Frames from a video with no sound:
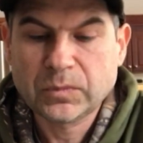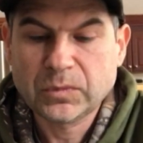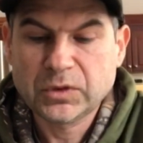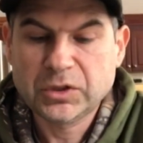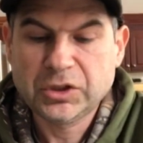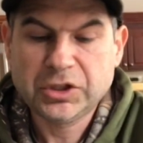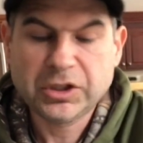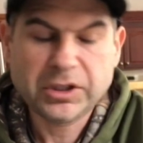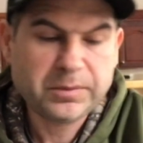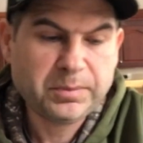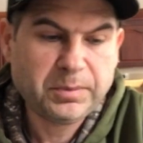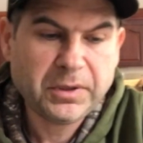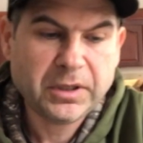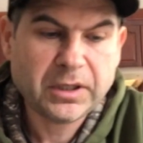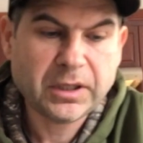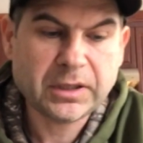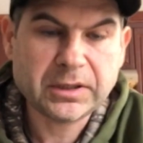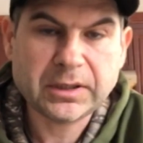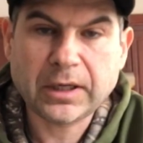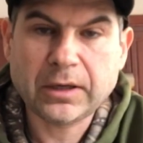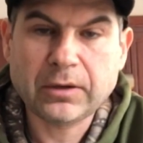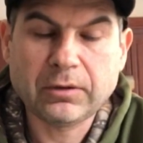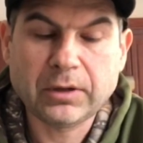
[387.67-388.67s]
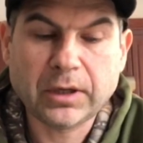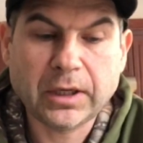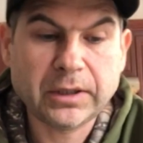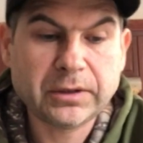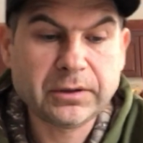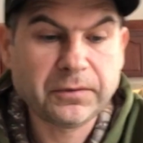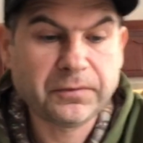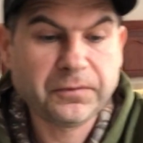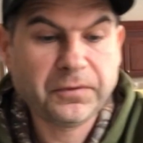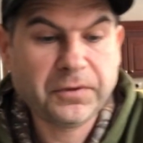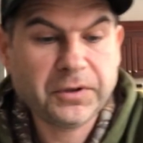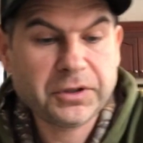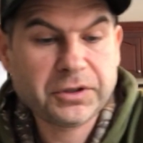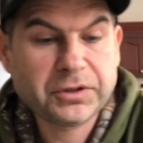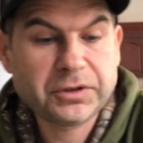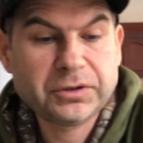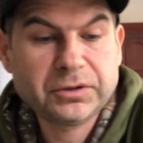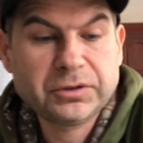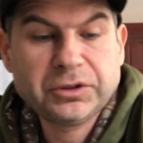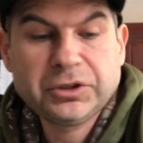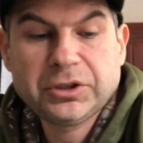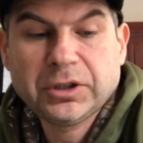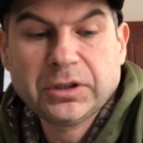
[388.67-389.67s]
just because I don't like to fish
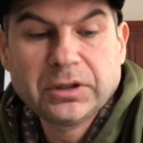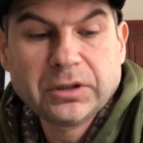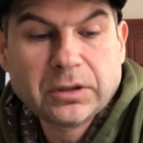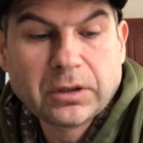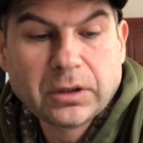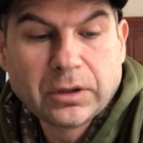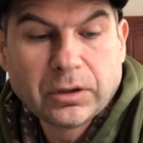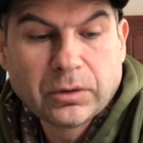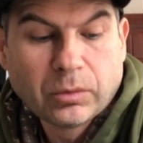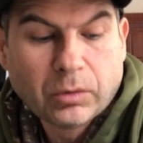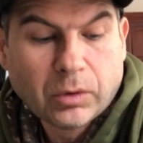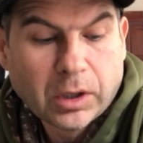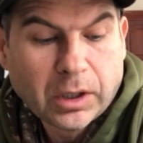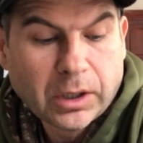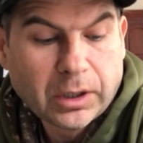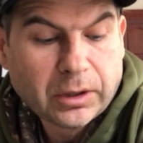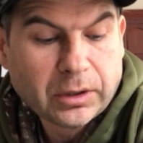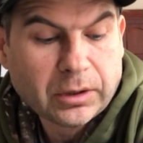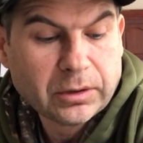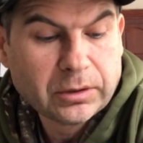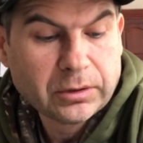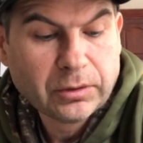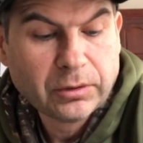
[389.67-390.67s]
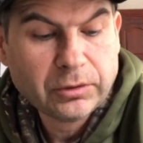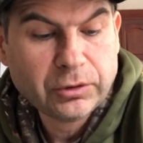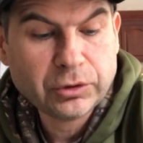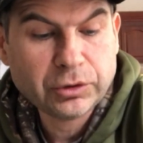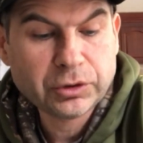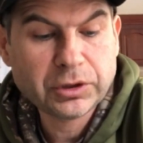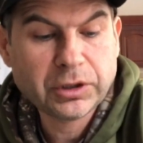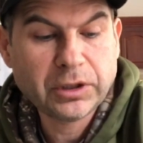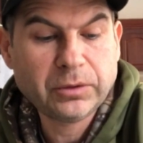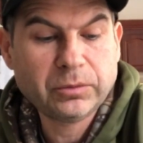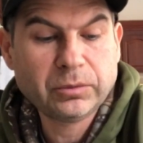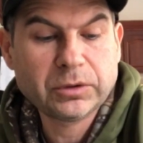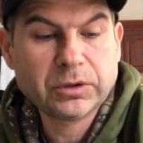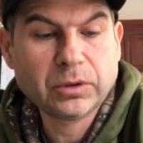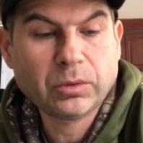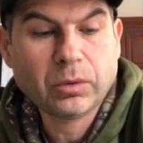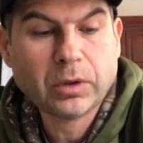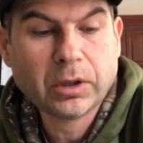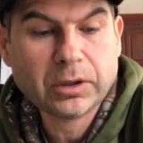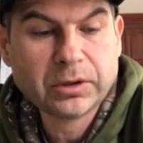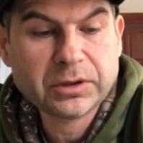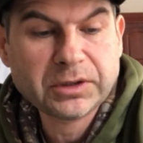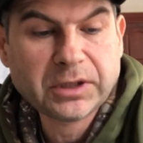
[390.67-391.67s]
gin clear water. Usually when the
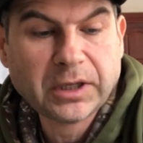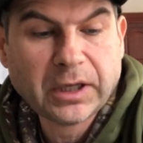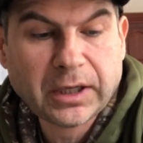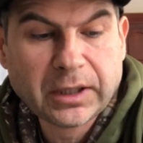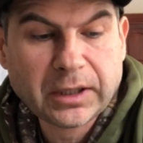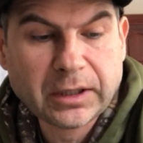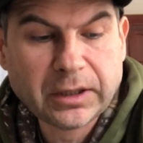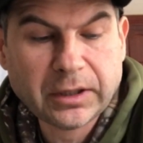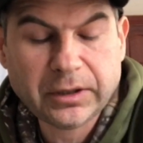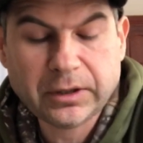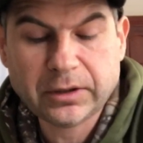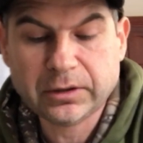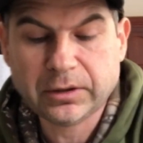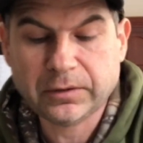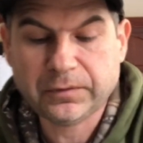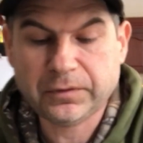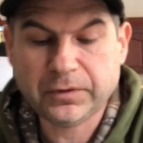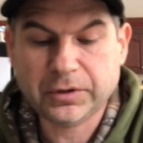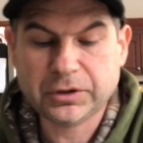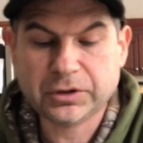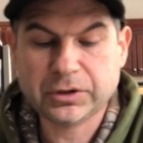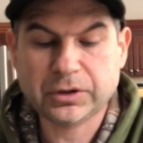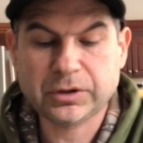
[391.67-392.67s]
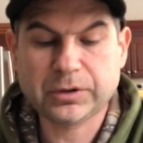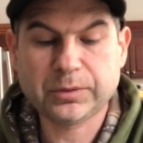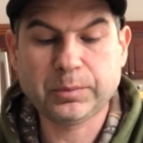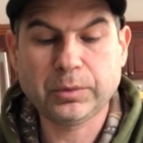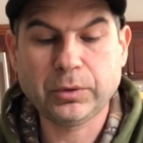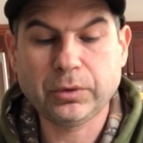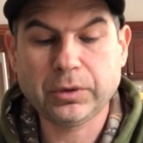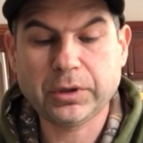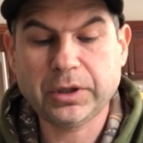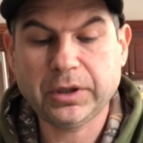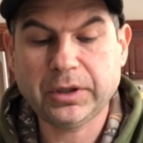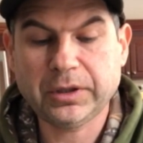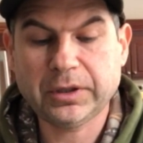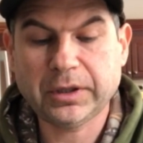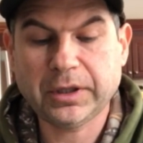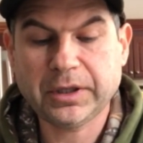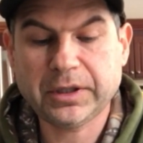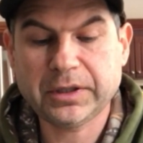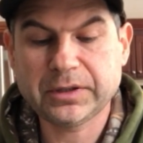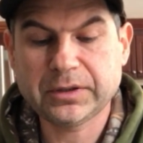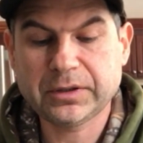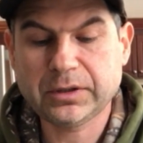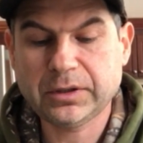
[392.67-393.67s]
water's that clear, the fish are spooky, they
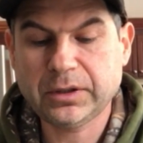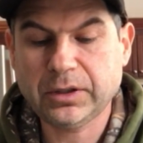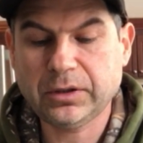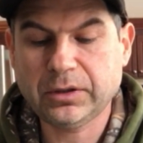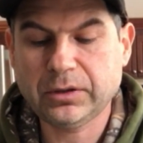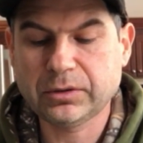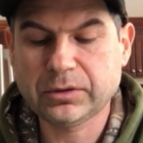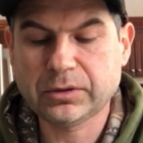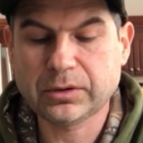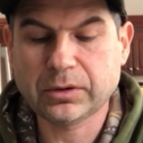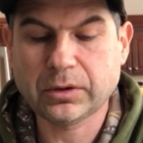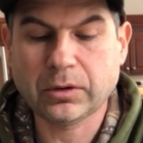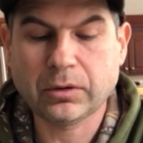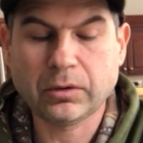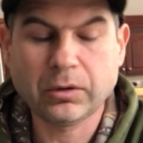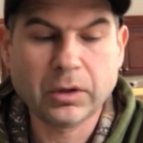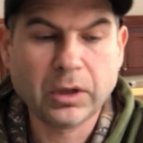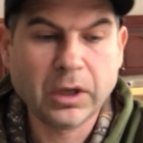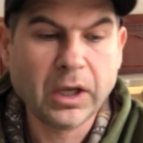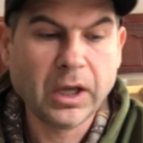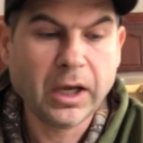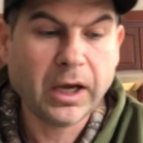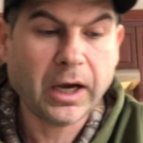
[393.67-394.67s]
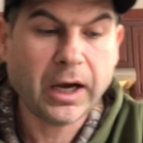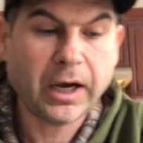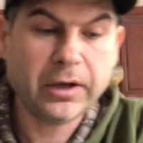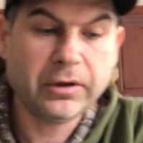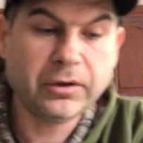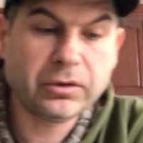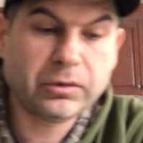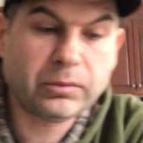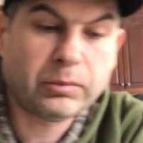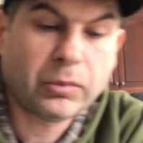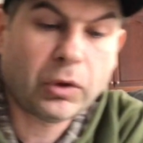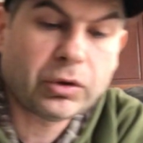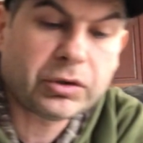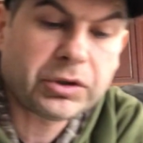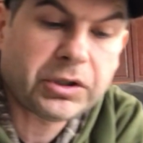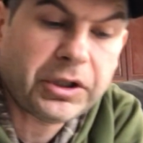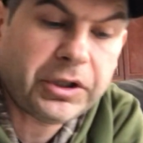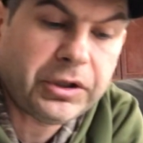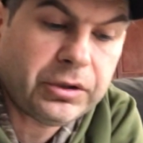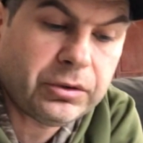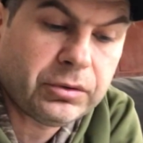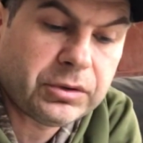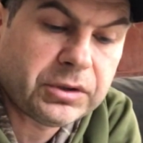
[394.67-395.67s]
can see you. So I mostly
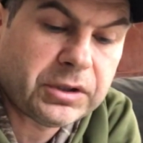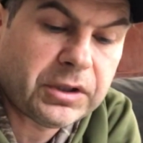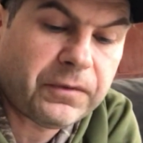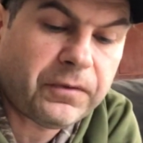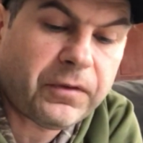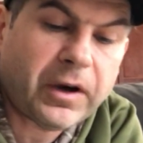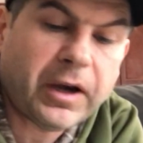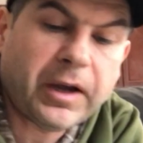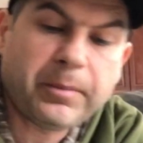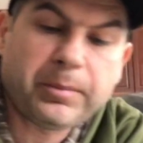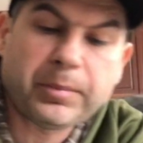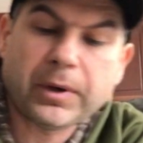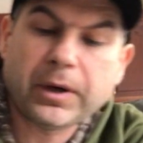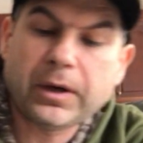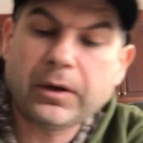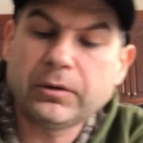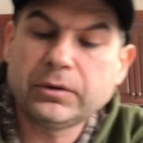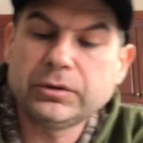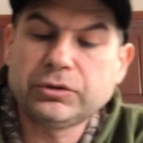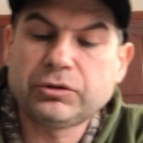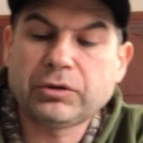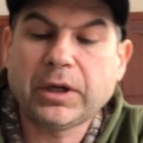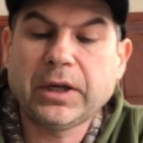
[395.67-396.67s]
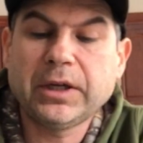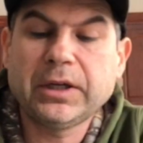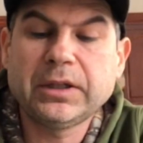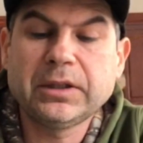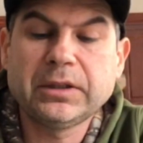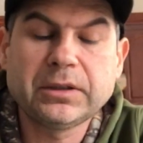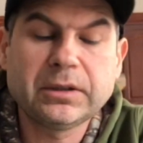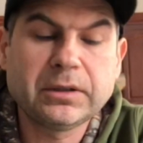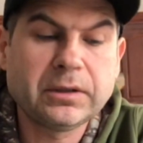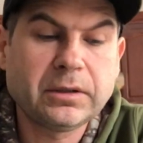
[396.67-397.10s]
use the 5-pound Drennan